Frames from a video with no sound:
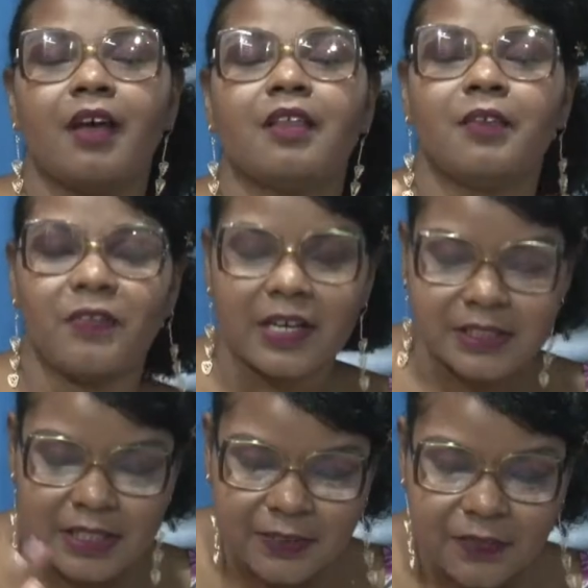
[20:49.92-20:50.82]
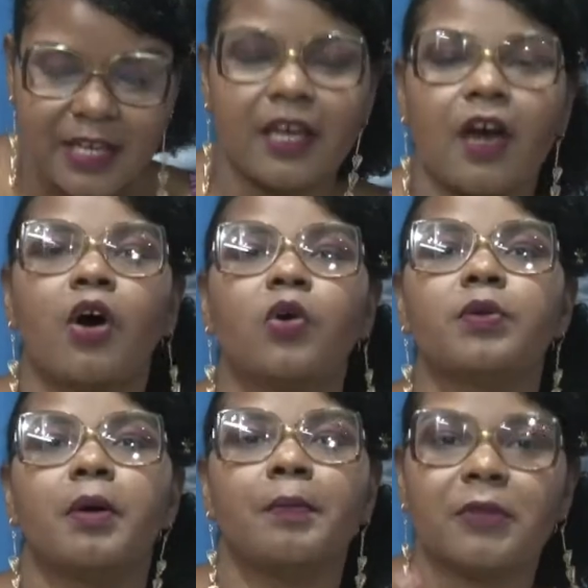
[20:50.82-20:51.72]
the vaccine is finally out.
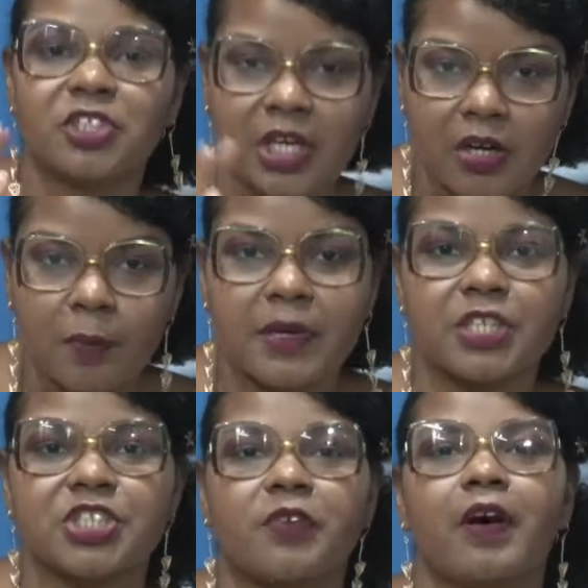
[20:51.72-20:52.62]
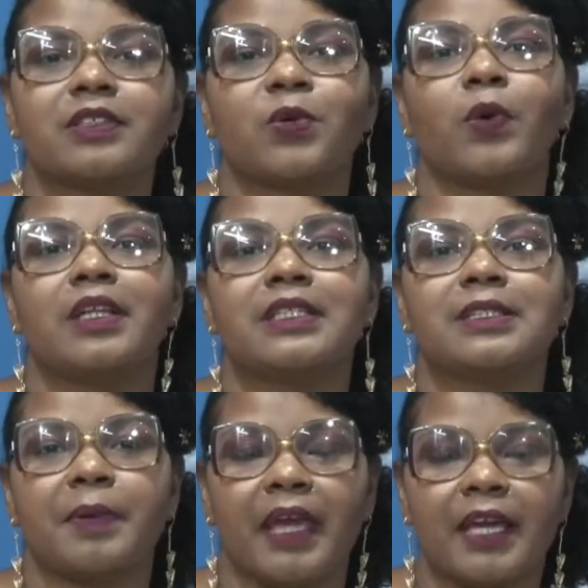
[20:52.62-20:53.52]
Check out Ministry of Health and
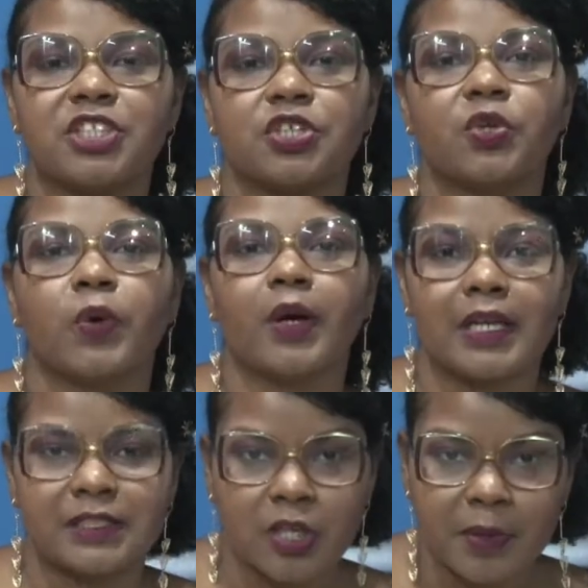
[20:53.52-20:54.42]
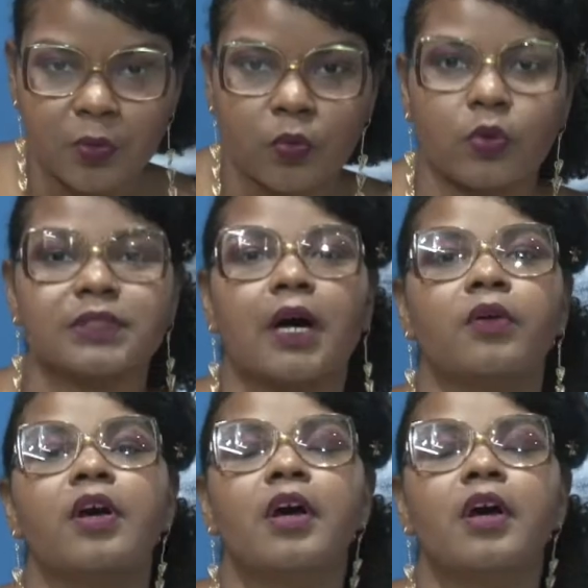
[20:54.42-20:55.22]
Wellness page to know where it's going to be rolled out.